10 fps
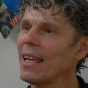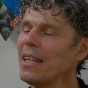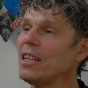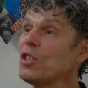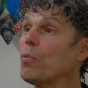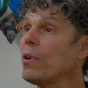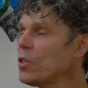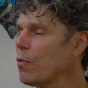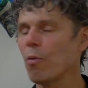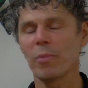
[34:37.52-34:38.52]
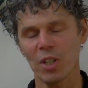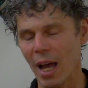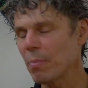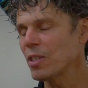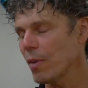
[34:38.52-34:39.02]
in its worst form, which
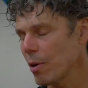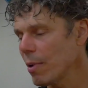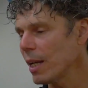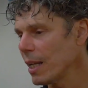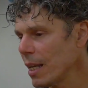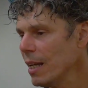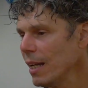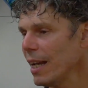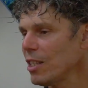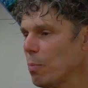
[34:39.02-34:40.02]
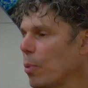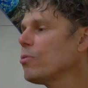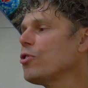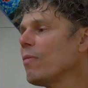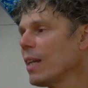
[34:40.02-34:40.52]
happens very rarely, it's
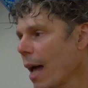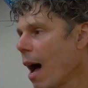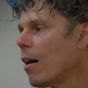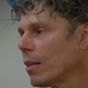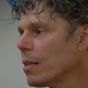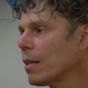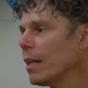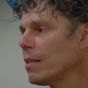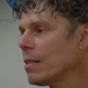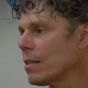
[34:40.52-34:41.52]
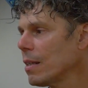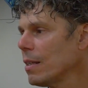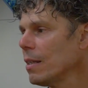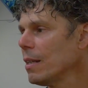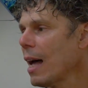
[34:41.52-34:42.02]
Bolshevik art. It's
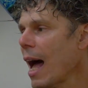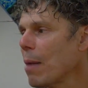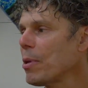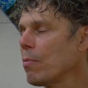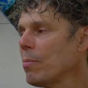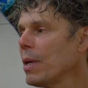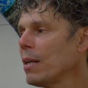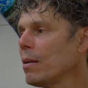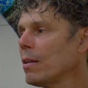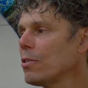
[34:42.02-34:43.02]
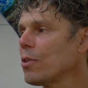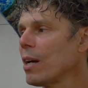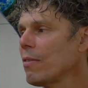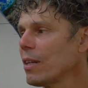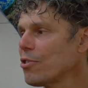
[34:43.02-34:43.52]
mm-hmm. happy women
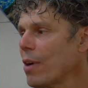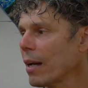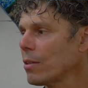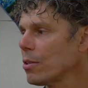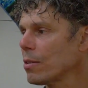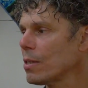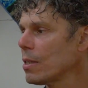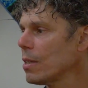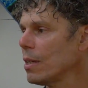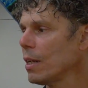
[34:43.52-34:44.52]
driving tractors.